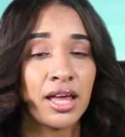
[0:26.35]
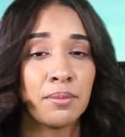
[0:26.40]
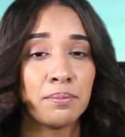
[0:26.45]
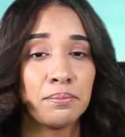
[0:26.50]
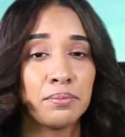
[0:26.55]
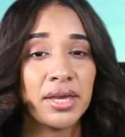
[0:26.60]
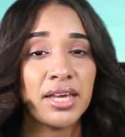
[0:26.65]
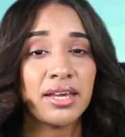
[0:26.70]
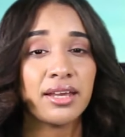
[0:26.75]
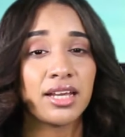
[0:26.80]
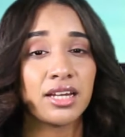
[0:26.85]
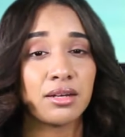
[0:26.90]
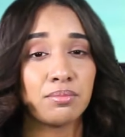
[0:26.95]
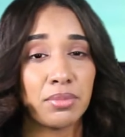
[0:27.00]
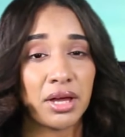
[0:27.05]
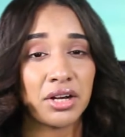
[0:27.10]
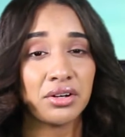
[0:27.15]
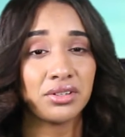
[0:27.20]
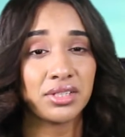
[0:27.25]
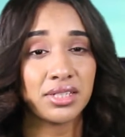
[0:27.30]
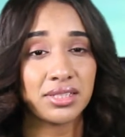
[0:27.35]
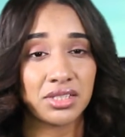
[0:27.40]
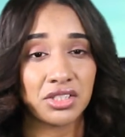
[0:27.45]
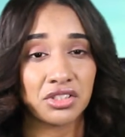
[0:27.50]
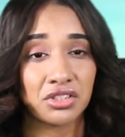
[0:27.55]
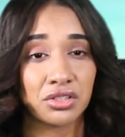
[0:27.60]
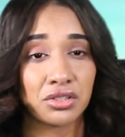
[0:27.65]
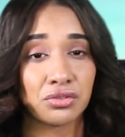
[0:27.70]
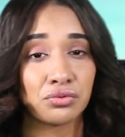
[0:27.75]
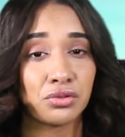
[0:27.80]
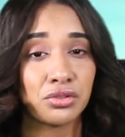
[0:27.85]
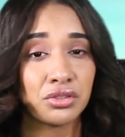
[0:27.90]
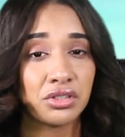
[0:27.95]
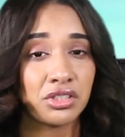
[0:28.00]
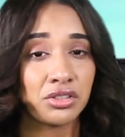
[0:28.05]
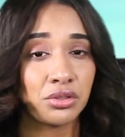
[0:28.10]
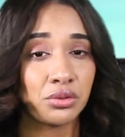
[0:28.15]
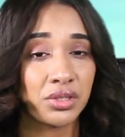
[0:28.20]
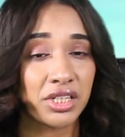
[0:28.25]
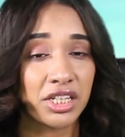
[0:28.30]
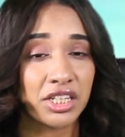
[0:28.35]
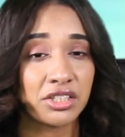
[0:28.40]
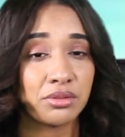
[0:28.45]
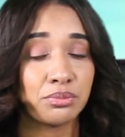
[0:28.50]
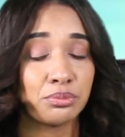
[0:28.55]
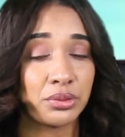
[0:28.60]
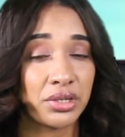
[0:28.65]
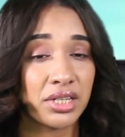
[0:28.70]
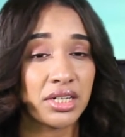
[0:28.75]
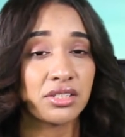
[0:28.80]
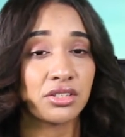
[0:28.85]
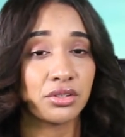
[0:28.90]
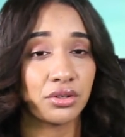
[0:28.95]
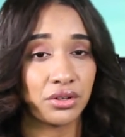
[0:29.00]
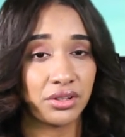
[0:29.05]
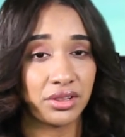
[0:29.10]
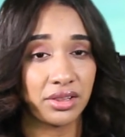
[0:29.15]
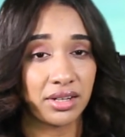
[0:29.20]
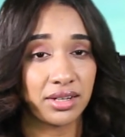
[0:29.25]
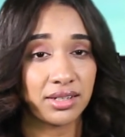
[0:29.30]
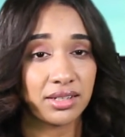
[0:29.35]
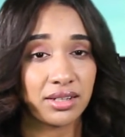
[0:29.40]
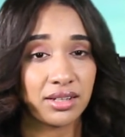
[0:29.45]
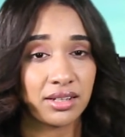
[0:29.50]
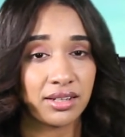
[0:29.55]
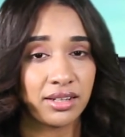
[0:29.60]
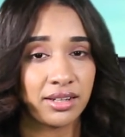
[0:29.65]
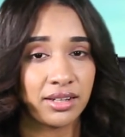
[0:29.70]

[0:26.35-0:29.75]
making better decisions for the new year brings good luck.